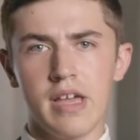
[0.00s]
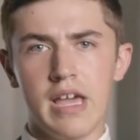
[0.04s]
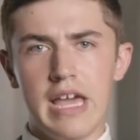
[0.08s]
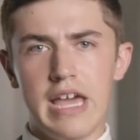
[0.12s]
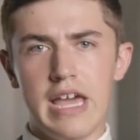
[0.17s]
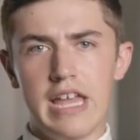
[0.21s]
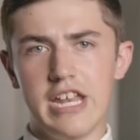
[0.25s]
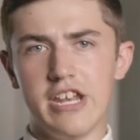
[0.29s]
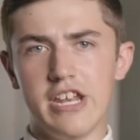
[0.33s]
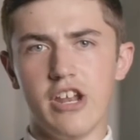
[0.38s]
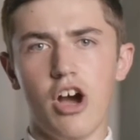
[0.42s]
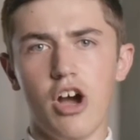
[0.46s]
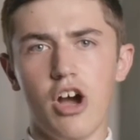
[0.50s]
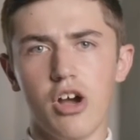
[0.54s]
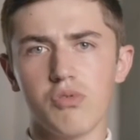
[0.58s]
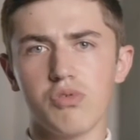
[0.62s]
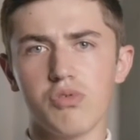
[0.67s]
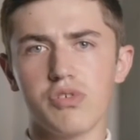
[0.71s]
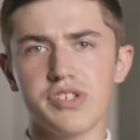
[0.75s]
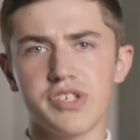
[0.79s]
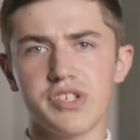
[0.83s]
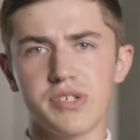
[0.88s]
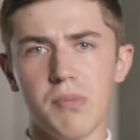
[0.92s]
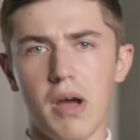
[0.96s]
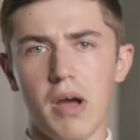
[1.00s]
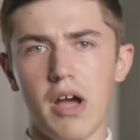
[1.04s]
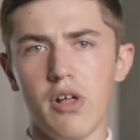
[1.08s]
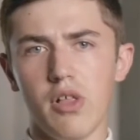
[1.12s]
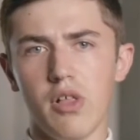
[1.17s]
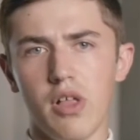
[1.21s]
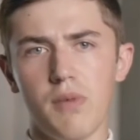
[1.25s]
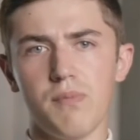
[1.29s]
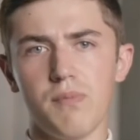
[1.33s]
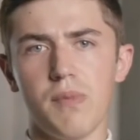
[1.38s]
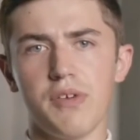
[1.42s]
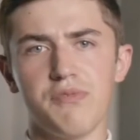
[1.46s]
and an awkward smile
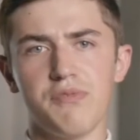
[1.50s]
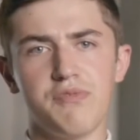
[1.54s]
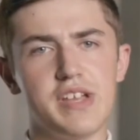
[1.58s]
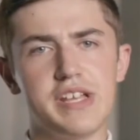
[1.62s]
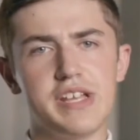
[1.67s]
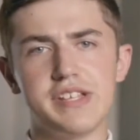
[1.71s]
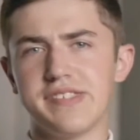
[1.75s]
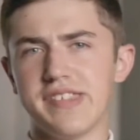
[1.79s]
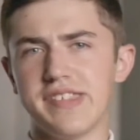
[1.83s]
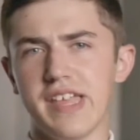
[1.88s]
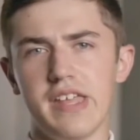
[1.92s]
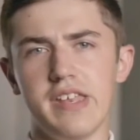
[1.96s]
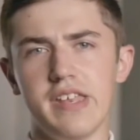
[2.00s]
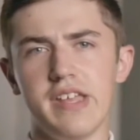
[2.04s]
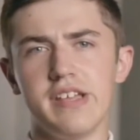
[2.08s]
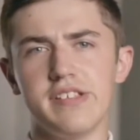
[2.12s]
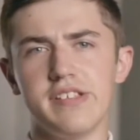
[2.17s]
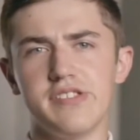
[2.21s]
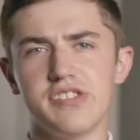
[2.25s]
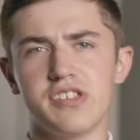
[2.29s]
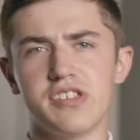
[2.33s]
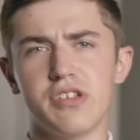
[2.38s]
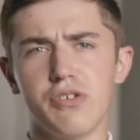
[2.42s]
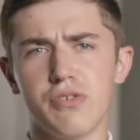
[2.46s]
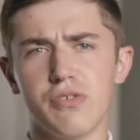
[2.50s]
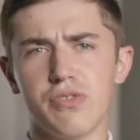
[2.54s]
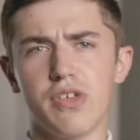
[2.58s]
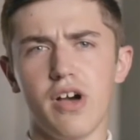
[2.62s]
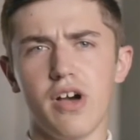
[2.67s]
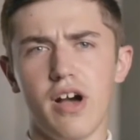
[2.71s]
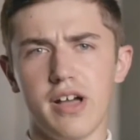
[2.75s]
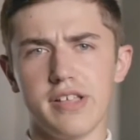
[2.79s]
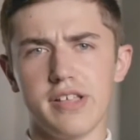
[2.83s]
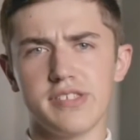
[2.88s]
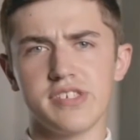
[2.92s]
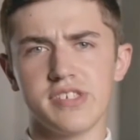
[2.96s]
on my face that hid two
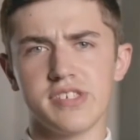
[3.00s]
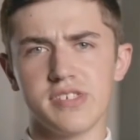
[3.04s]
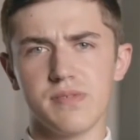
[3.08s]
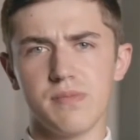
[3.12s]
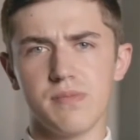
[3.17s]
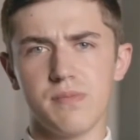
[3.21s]
thoughts.